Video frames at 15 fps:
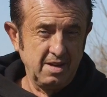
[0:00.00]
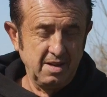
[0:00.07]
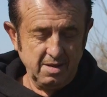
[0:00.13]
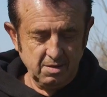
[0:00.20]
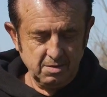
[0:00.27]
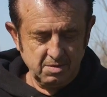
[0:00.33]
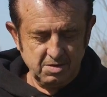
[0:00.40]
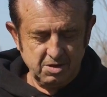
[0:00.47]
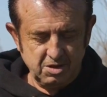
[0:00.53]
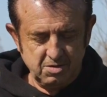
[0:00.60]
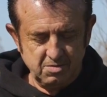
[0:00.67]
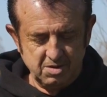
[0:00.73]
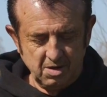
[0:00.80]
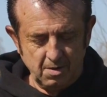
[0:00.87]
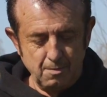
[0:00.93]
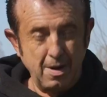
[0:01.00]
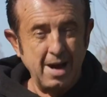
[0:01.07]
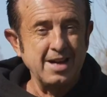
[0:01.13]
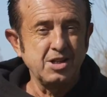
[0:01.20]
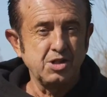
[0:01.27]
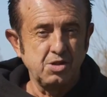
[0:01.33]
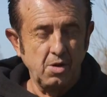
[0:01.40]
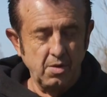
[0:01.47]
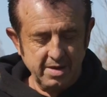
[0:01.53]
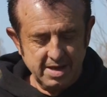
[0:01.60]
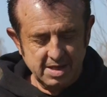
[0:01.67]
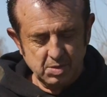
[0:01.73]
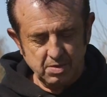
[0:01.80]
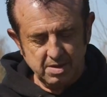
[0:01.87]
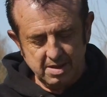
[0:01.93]
the little sort of maestro he
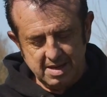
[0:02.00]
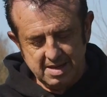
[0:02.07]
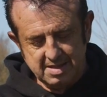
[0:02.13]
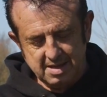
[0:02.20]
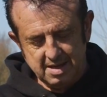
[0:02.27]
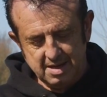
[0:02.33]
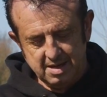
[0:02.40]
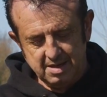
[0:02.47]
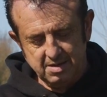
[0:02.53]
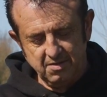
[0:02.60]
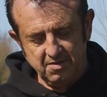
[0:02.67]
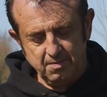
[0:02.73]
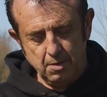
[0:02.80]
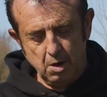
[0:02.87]
is with these kind of